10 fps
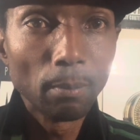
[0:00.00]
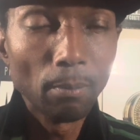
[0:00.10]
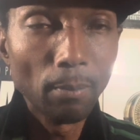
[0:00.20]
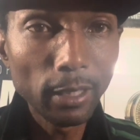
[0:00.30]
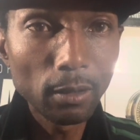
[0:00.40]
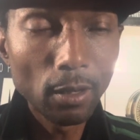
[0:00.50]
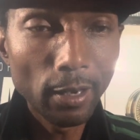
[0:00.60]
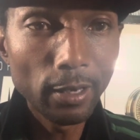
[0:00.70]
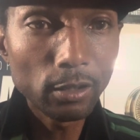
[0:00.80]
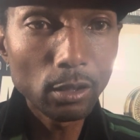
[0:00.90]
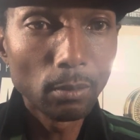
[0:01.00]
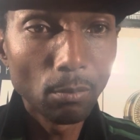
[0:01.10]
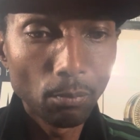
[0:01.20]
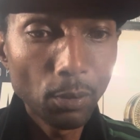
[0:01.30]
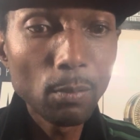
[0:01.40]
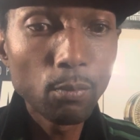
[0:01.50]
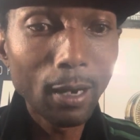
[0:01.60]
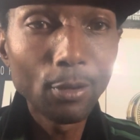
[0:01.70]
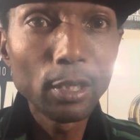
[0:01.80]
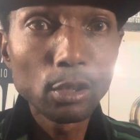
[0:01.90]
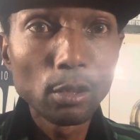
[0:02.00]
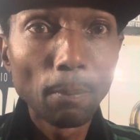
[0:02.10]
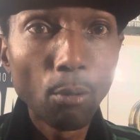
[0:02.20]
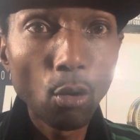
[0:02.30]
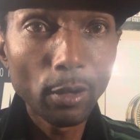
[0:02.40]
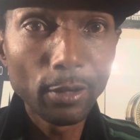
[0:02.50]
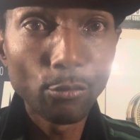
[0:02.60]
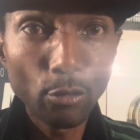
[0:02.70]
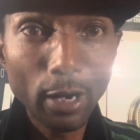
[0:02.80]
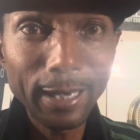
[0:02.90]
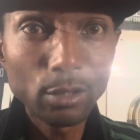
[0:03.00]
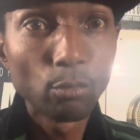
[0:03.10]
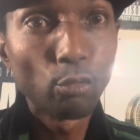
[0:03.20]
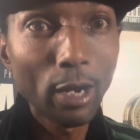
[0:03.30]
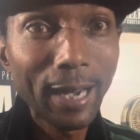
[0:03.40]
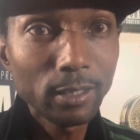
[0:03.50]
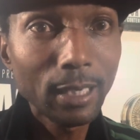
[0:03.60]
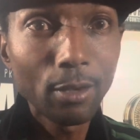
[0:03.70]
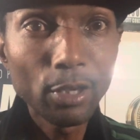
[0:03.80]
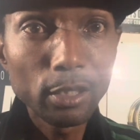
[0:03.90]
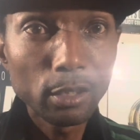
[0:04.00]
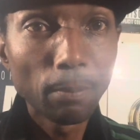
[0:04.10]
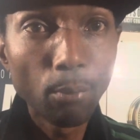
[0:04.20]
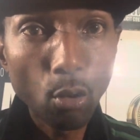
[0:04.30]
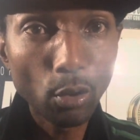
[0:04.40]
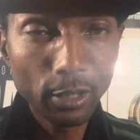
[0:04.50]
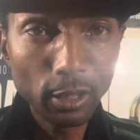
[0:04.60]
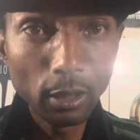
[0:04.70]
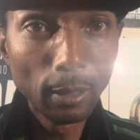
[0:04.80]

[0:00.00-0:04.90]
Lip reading: and people out here supporting rats out here supporting